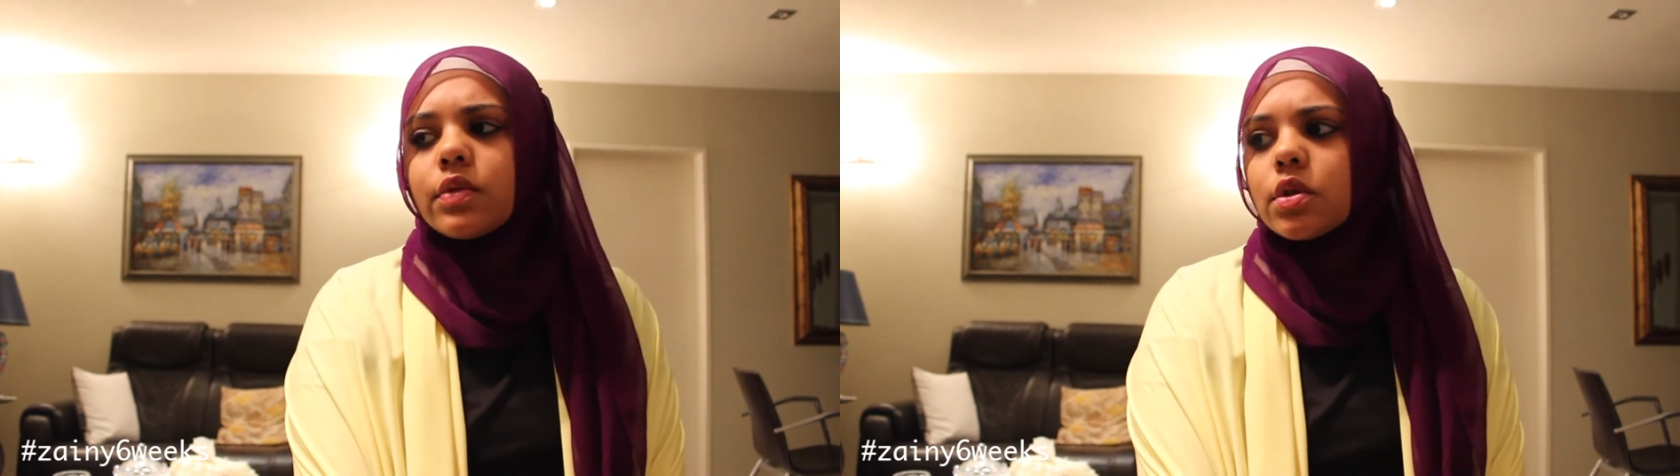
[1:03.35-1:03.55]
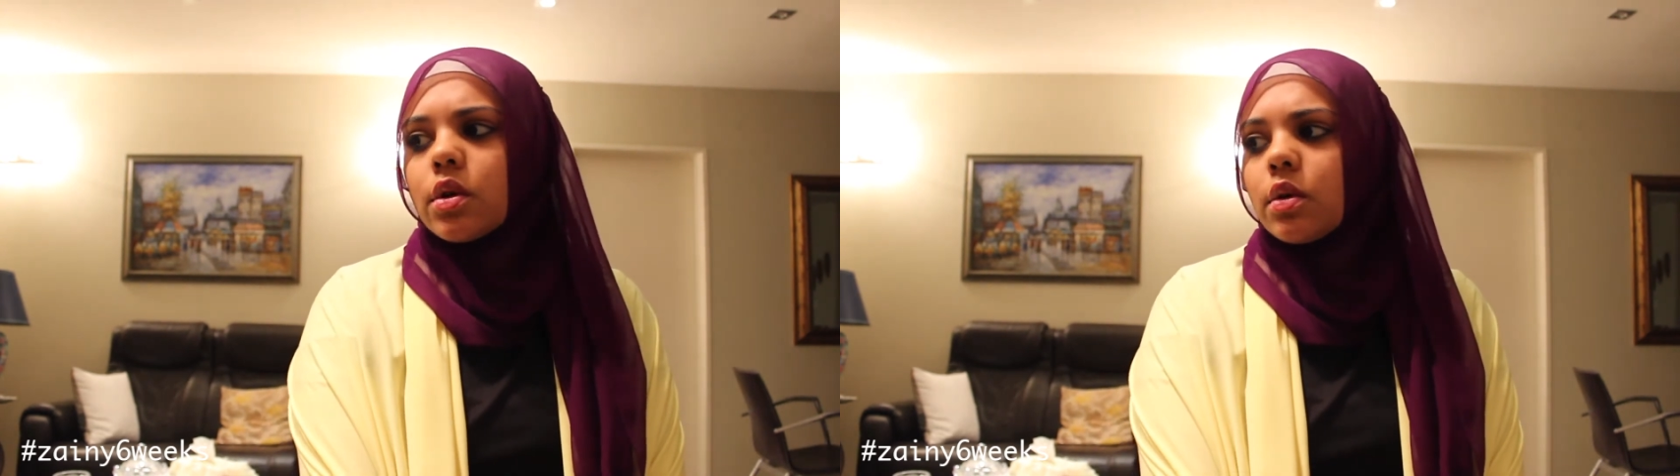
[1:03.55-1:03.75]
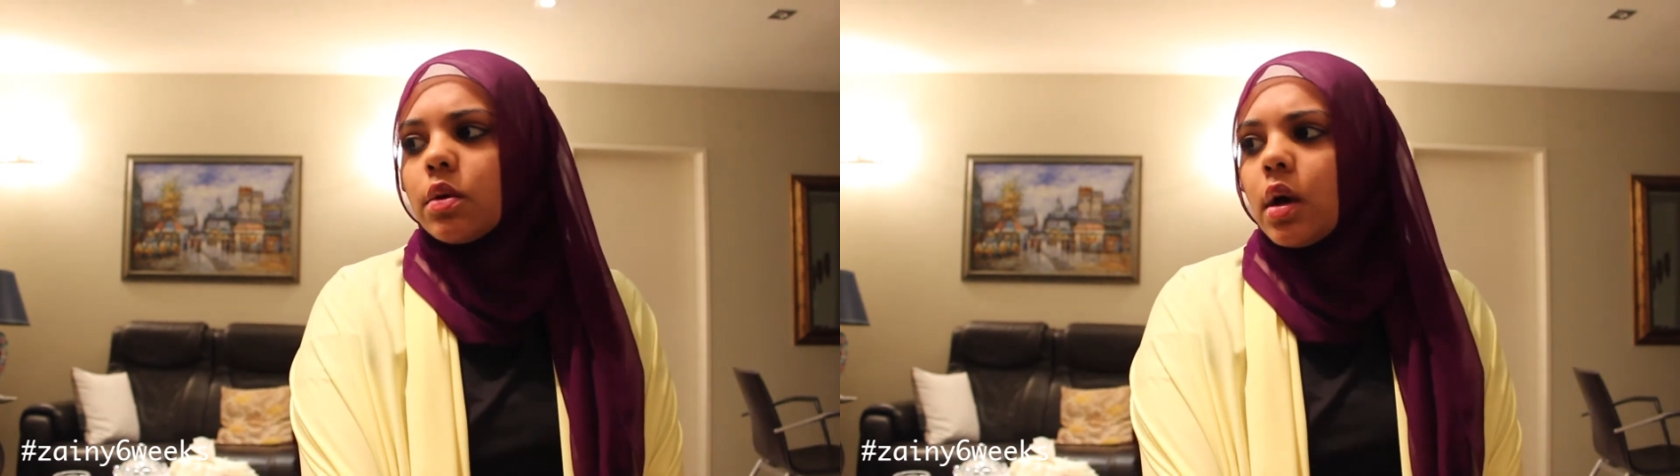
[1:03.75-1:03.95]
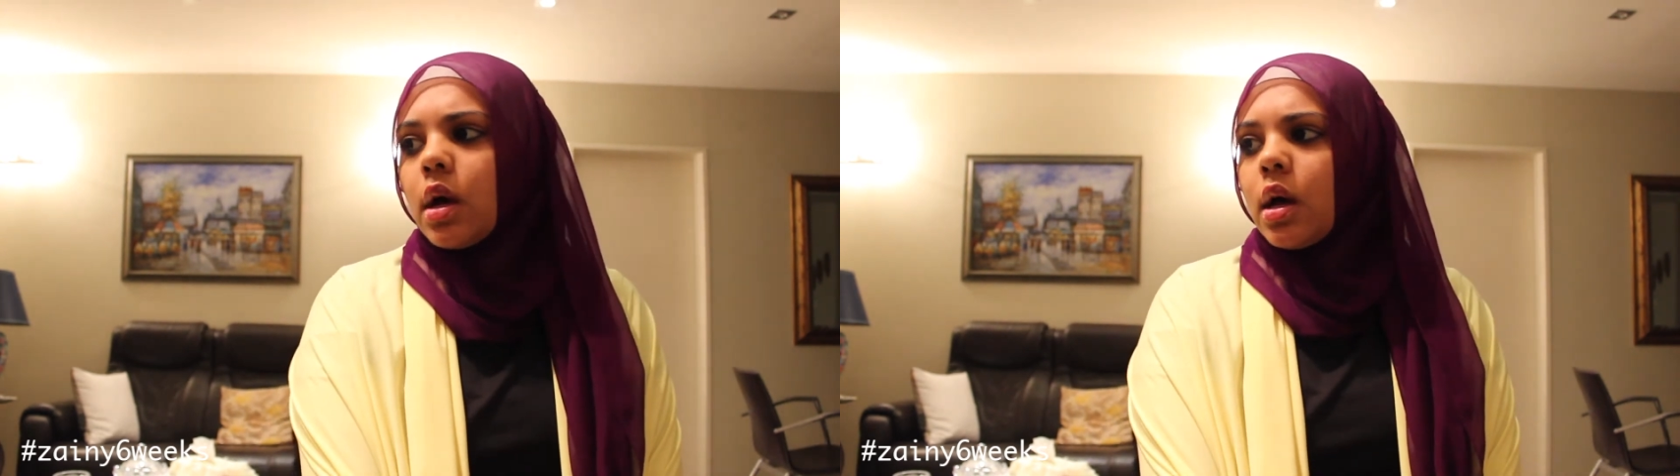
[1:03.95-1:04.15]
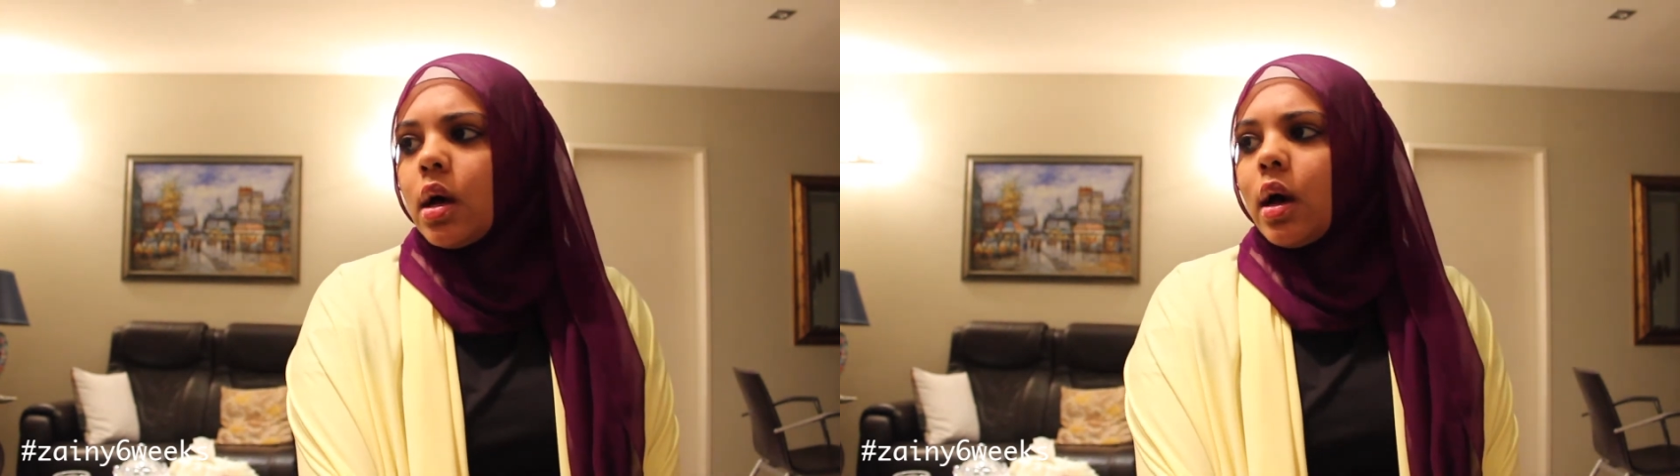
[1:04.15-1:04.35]
So
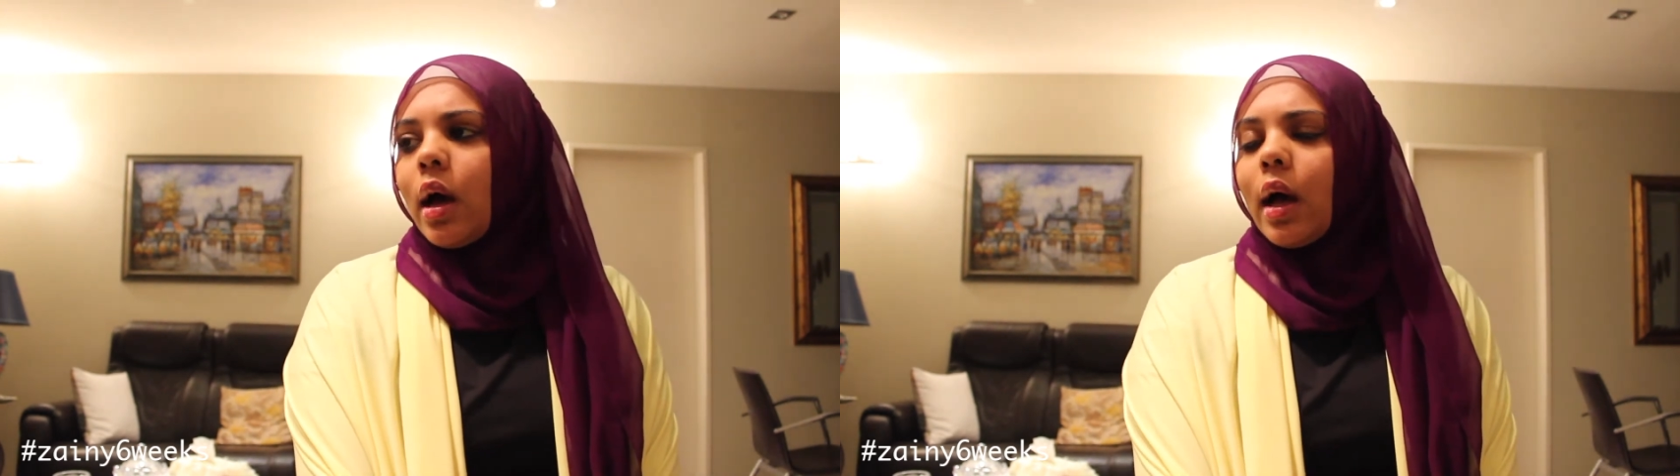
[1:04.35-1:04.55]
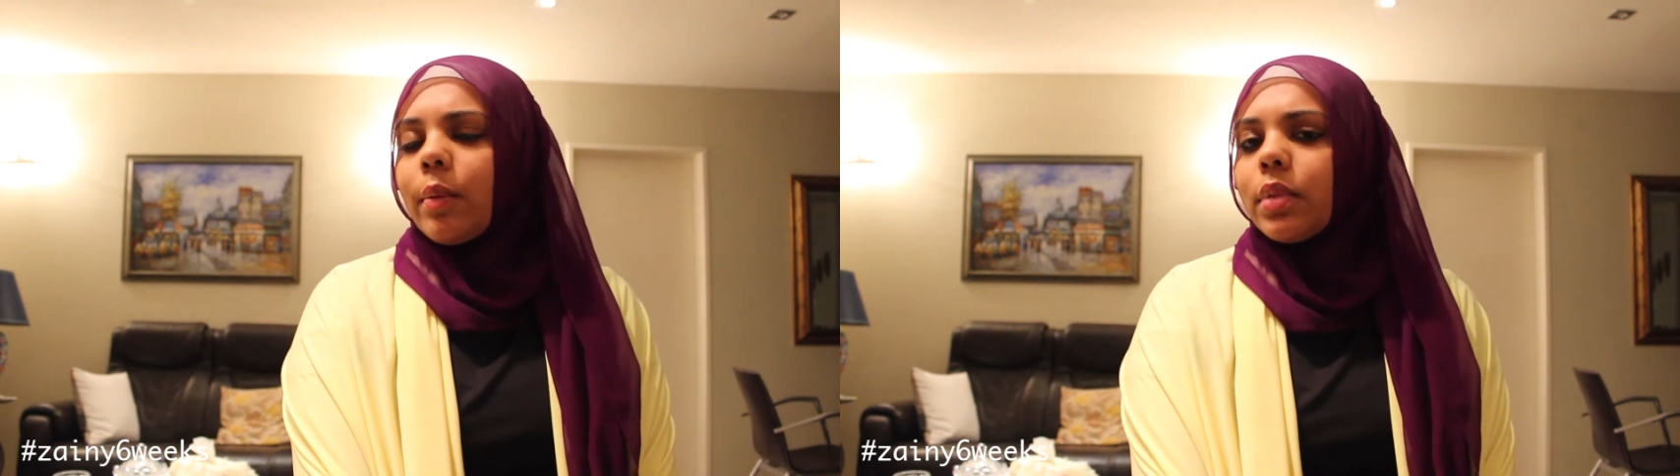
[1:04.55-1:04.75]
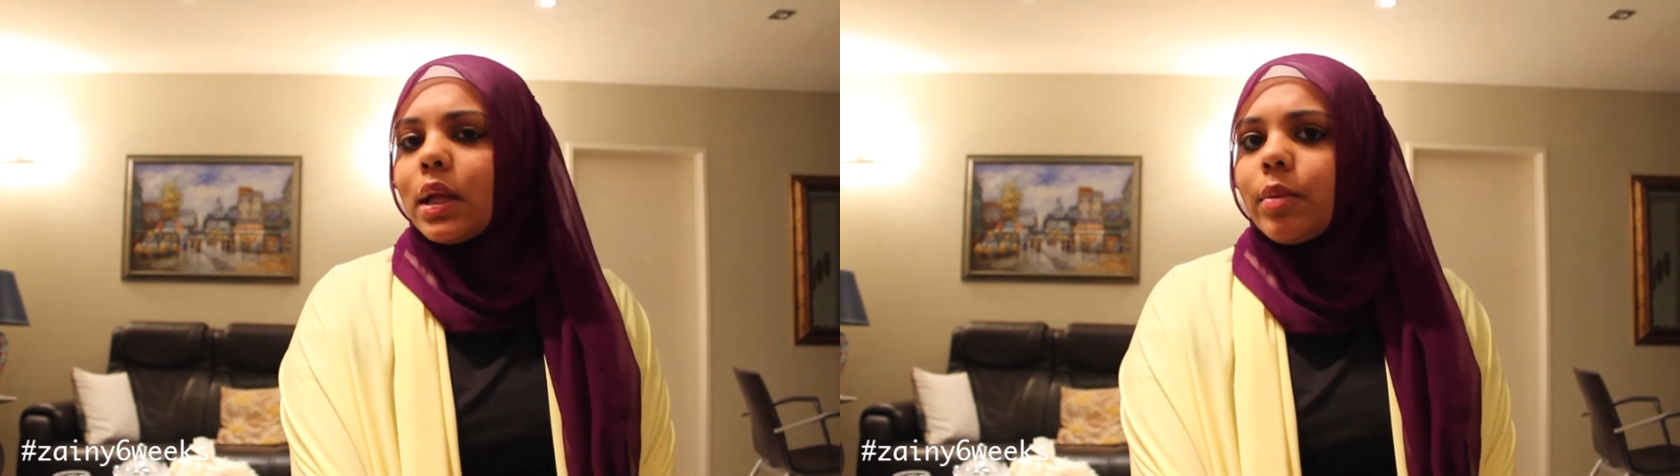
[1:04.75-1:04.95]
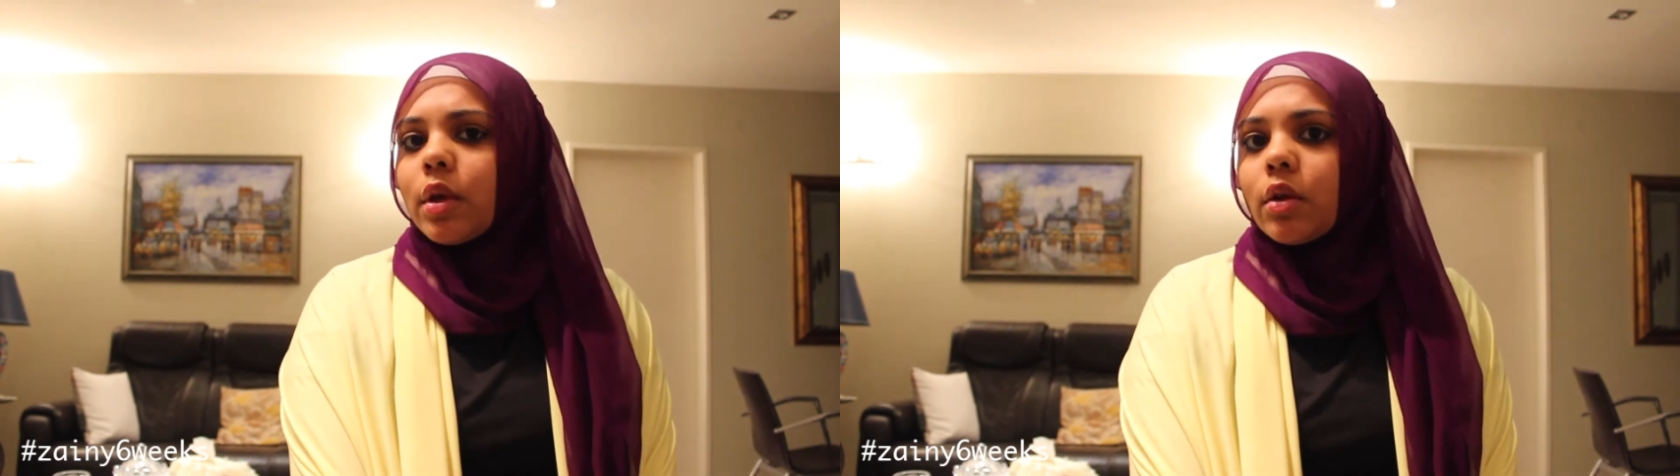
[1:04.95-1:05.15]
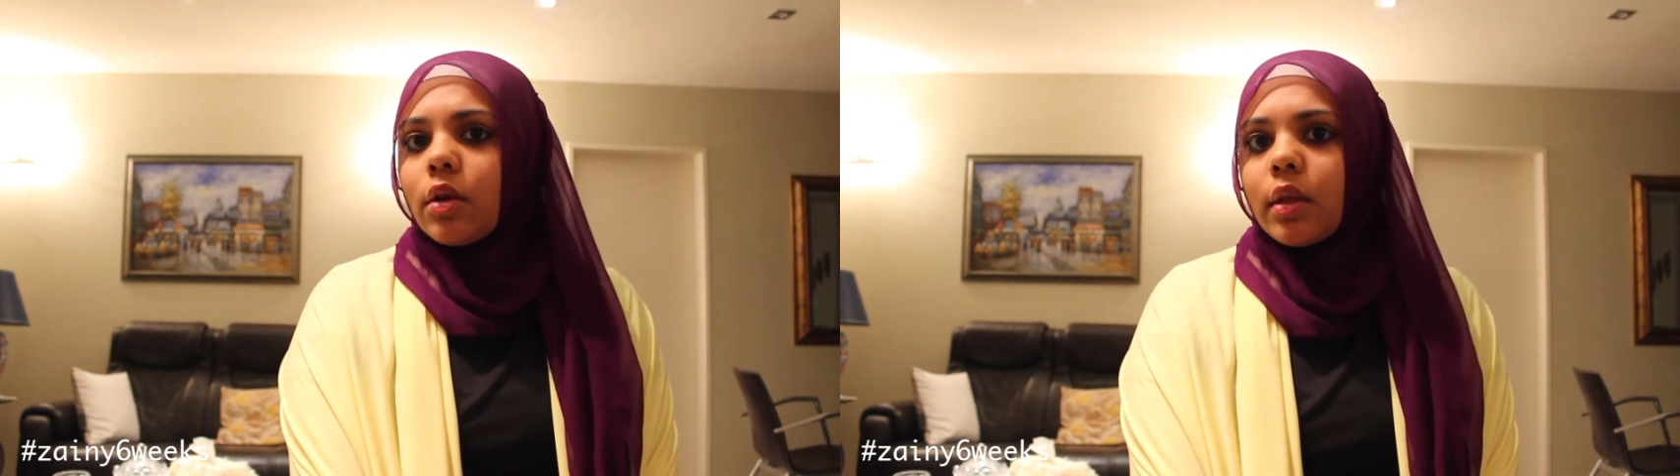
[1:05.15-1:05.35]
I'm
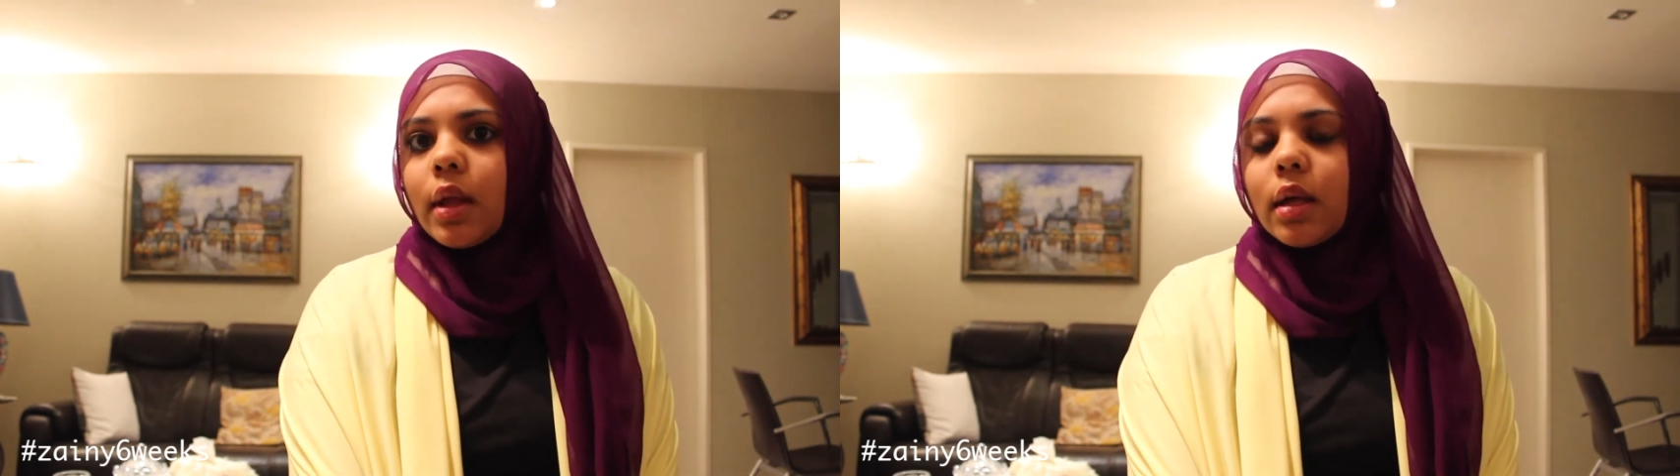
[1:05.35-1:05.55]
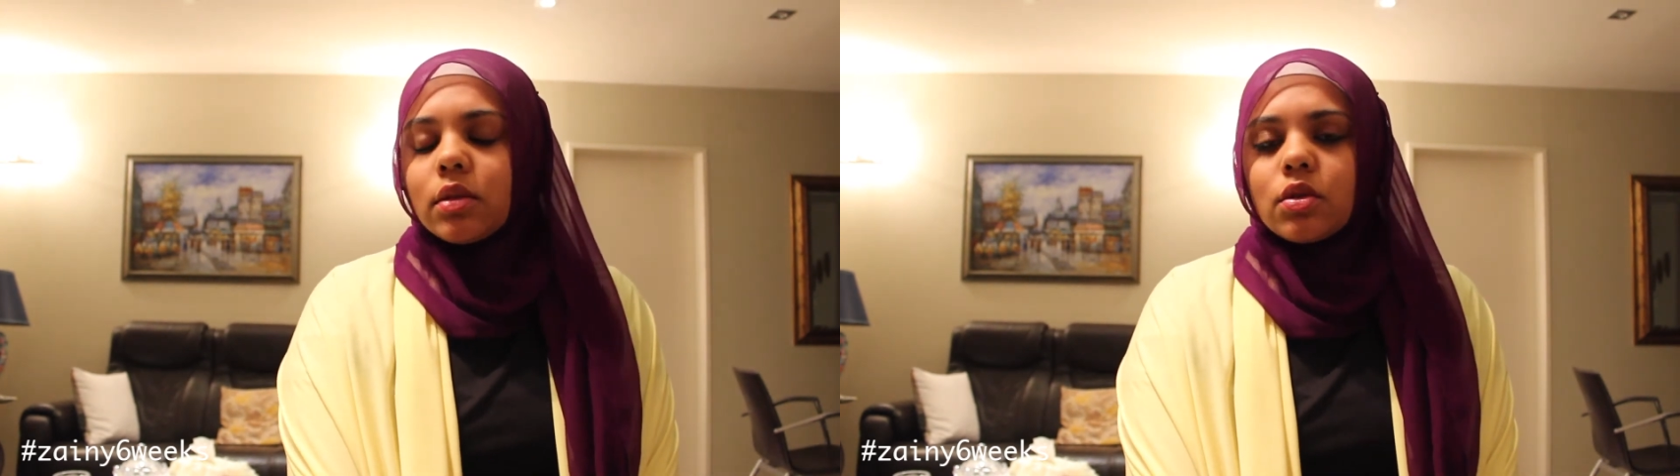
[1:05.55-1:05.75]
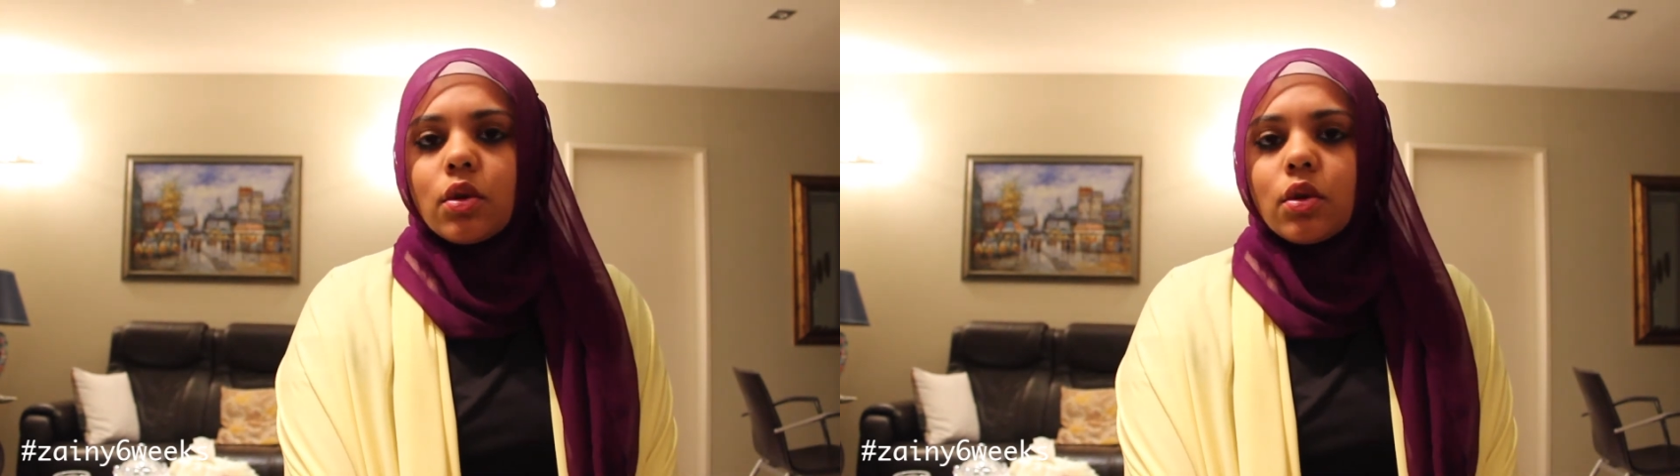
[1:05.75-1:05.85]
blaming it on that.